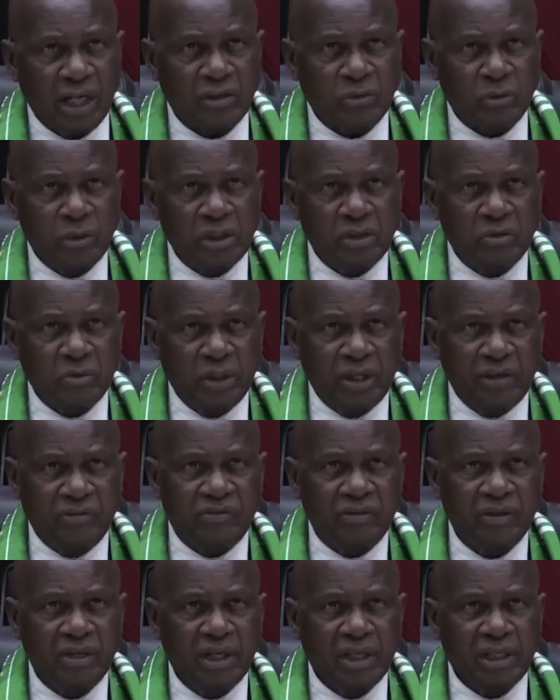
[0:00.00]
which we
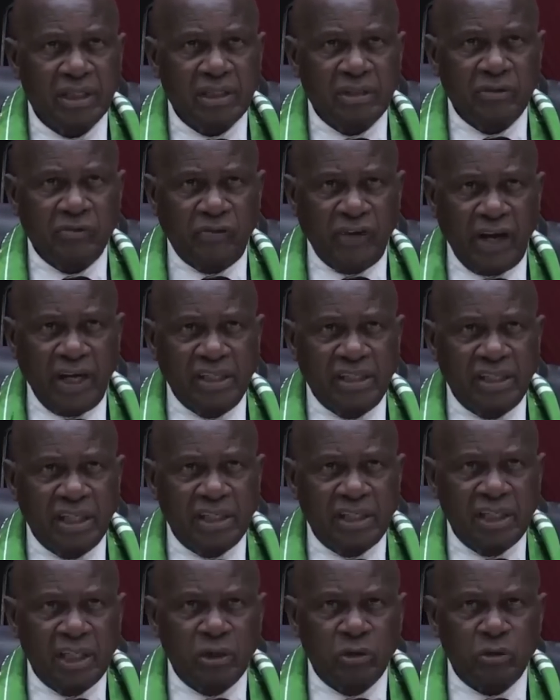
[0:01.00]
have
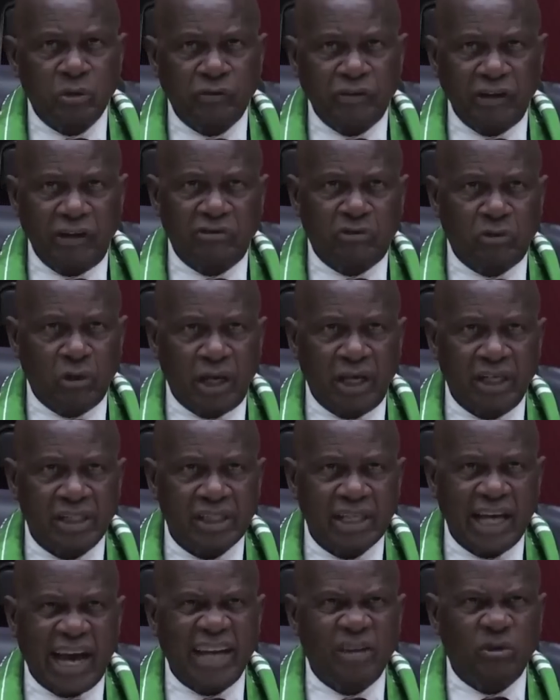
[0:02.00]
divided into
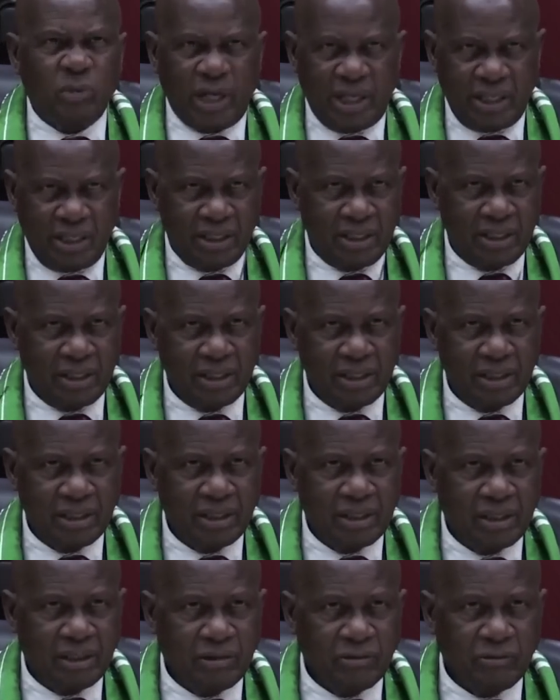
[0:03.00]
$5 annually
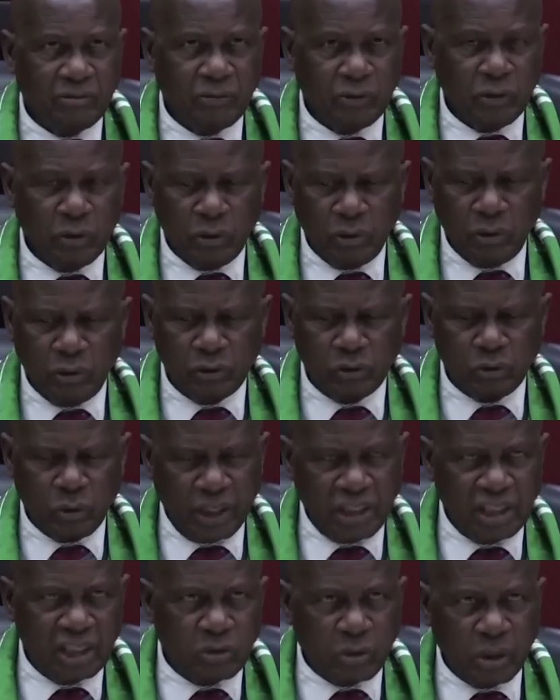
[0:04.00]
for
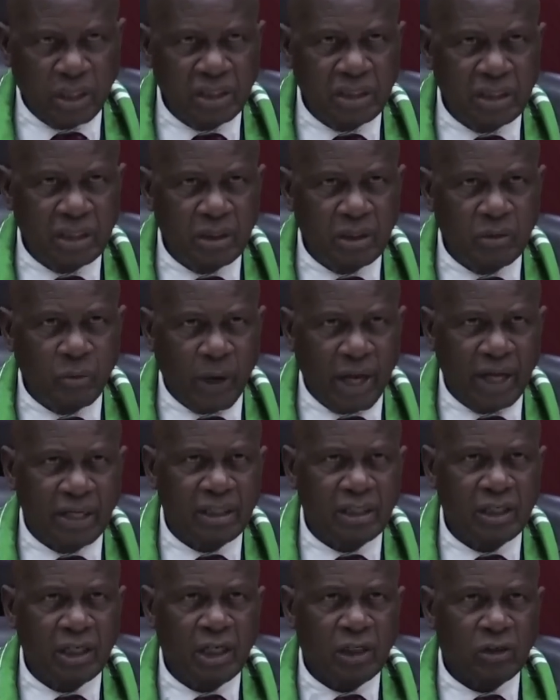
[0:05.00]

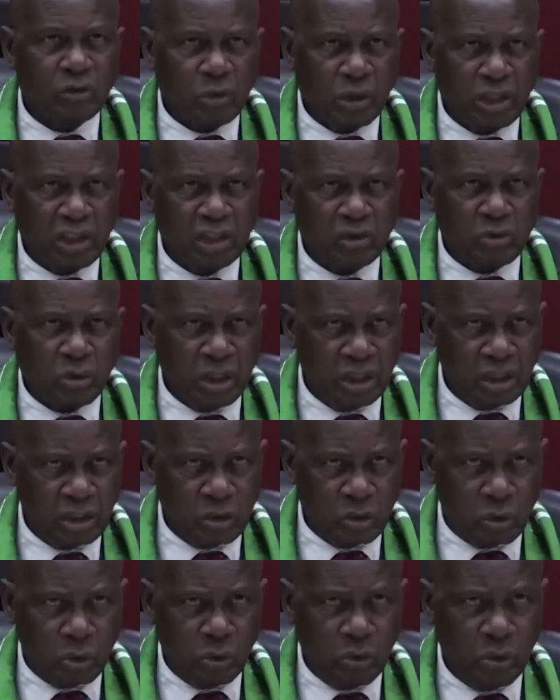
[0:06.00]
2021,
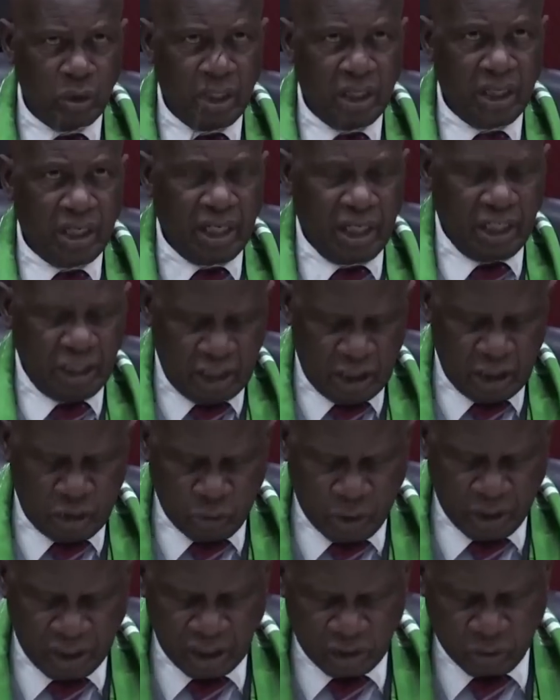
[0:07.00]
2022, and
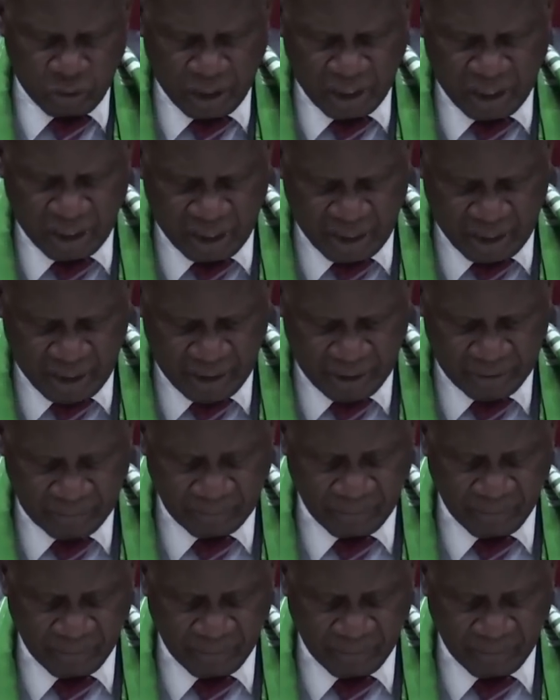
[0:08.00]
2023.